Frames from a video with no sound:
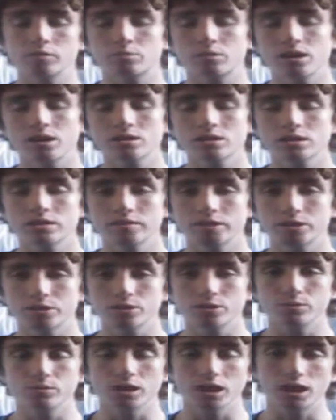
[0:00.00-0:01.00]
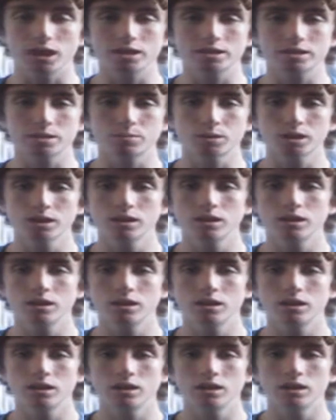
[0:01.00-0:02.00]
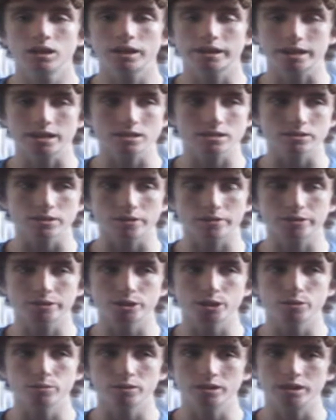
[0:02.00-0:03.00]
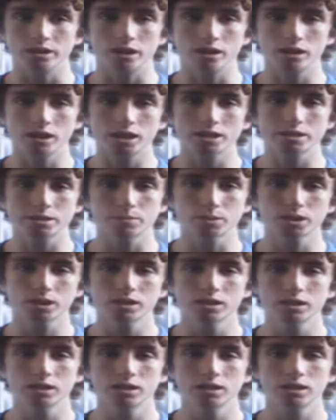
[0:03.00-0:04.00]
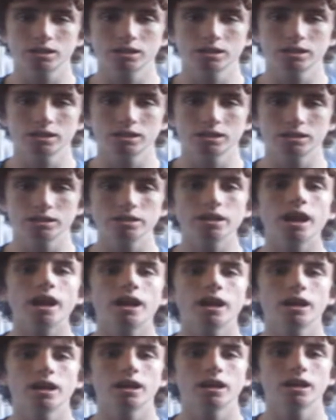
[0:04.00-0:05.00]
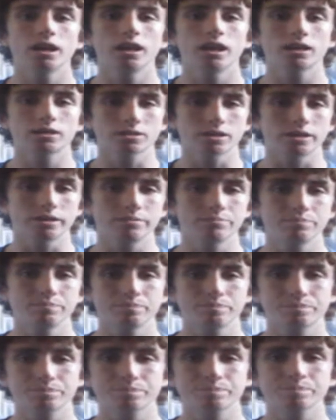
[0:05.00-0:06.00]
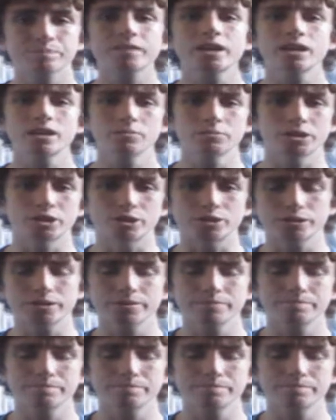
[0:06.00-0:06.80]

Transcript: impression of a dude with a lightsaber against another dude with another lightsaber. Yeah, that's right. I'm a nerd.